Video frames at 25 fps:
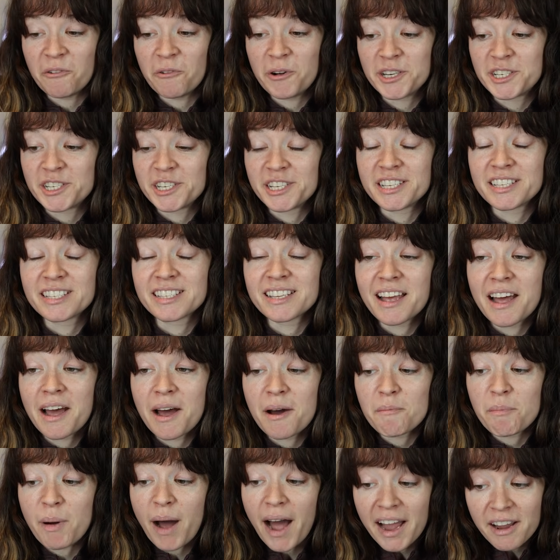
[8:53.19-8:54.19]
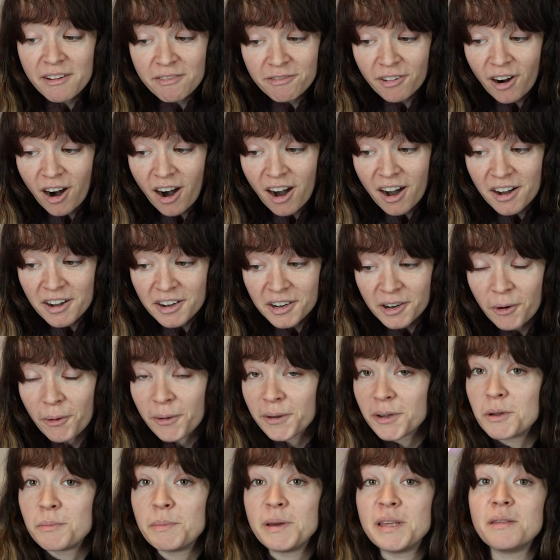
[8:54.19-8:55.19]
which is by far
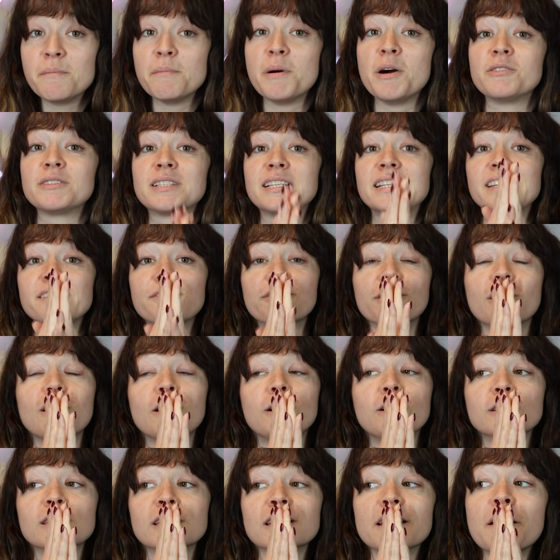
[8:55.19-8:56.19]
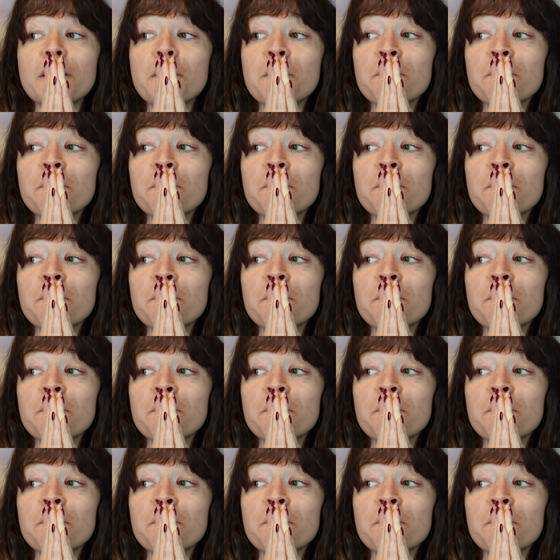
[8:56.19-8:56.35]
going to be the most difficult